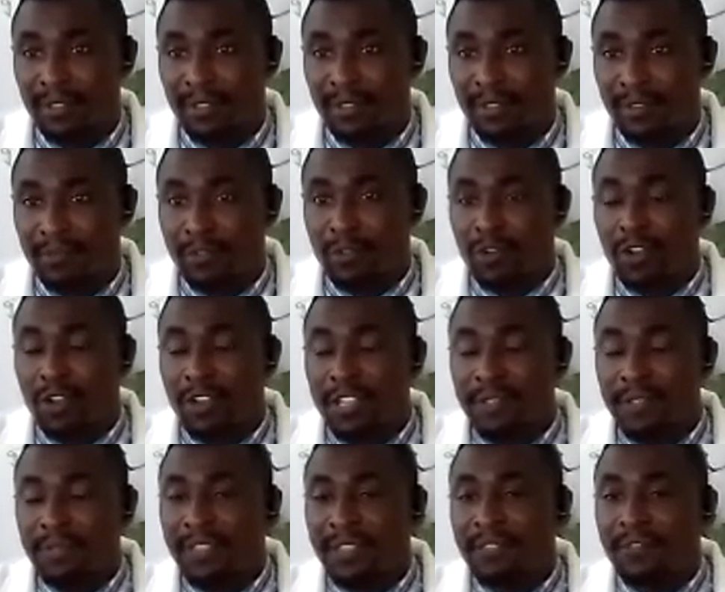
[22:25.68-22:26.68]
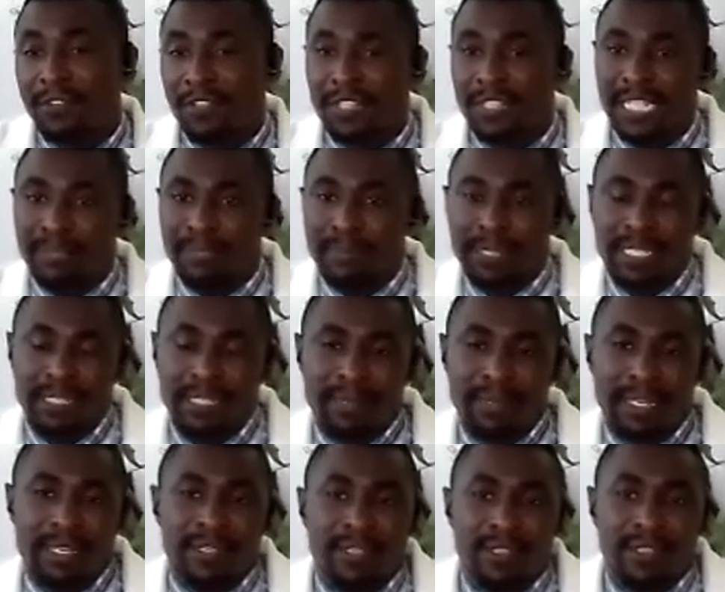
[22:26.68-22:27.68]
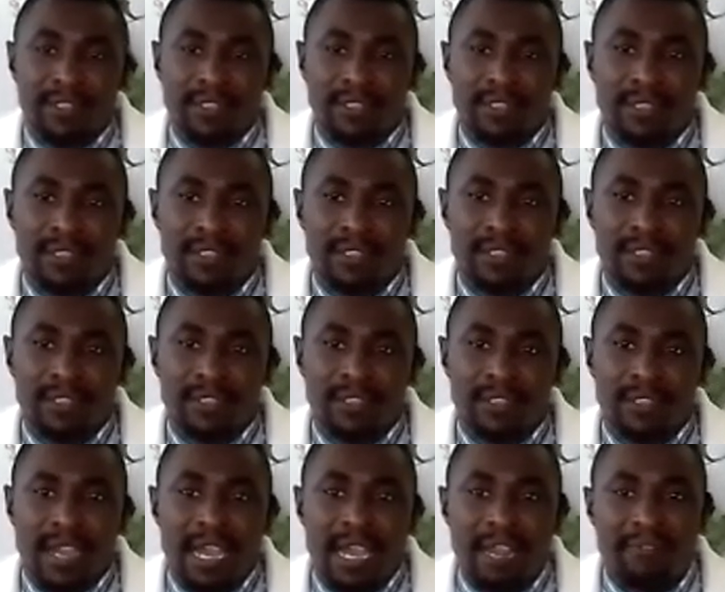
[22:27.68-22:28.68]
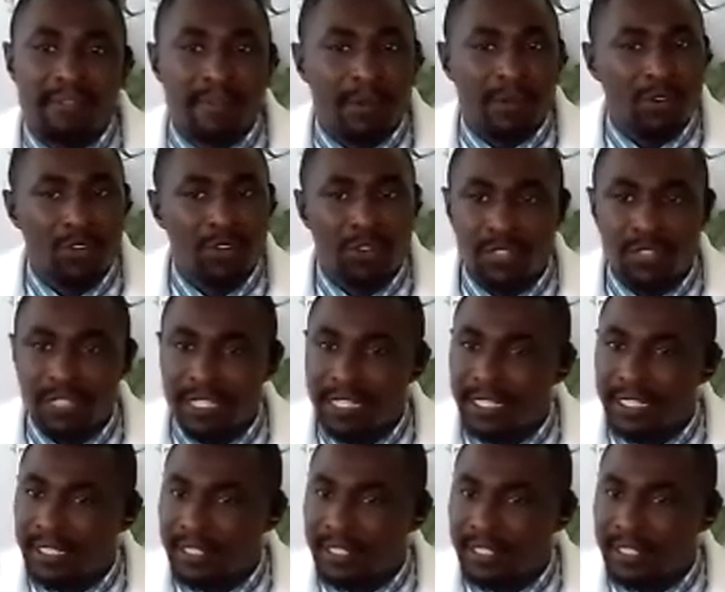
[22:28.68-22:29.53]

We call it the voucher specimen. As pharmacognosy